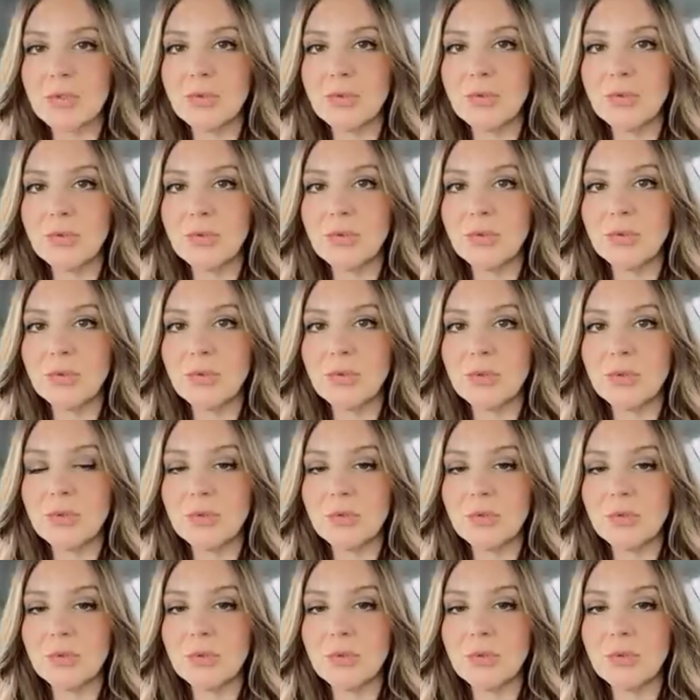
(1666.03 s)
Maybe
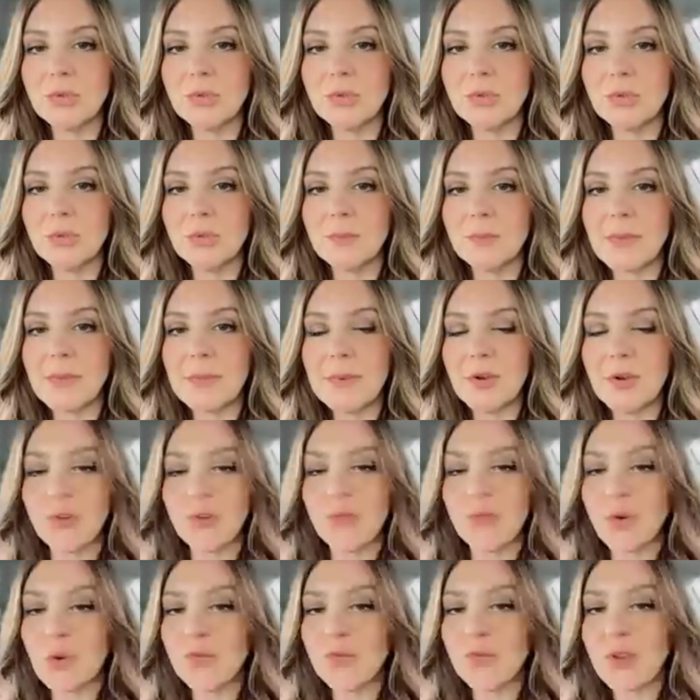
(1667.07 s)
her phone rang.
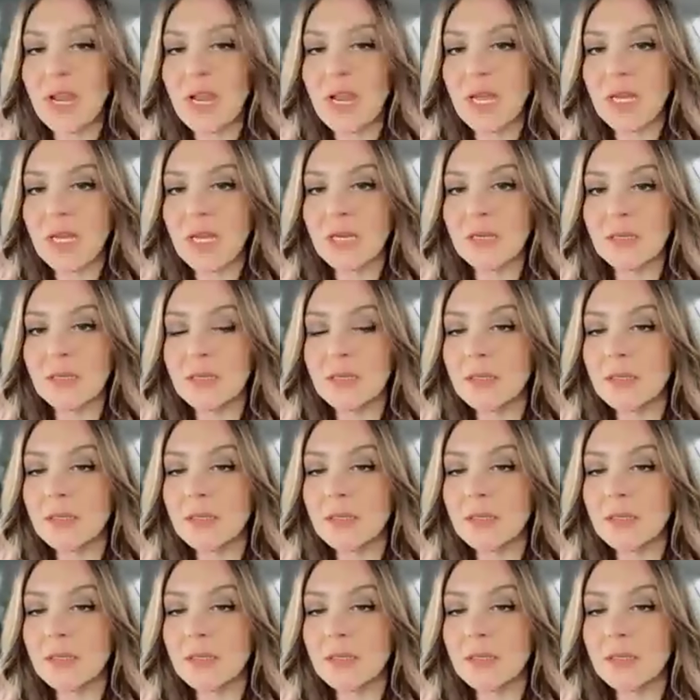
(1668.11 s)
Maybe